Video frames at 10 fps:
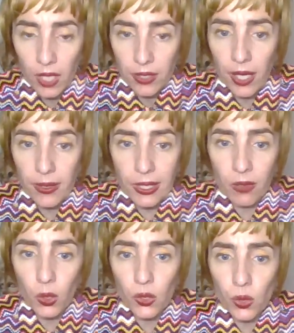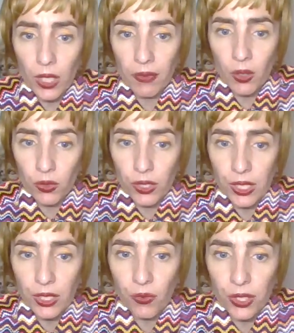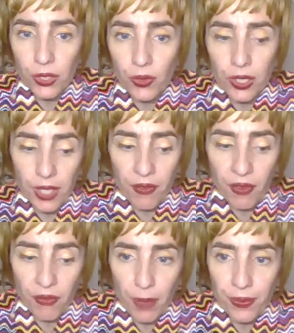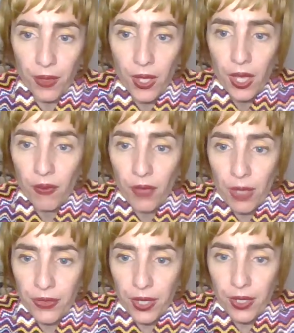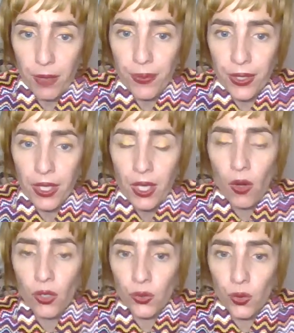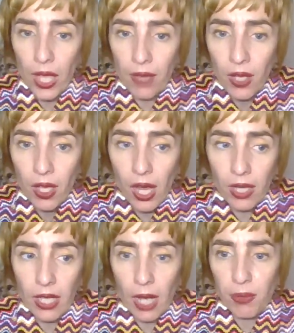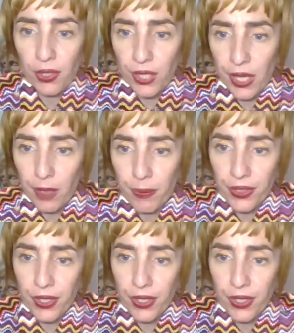Does he want to have continue with you and have a web therapy or to have a couple therapy?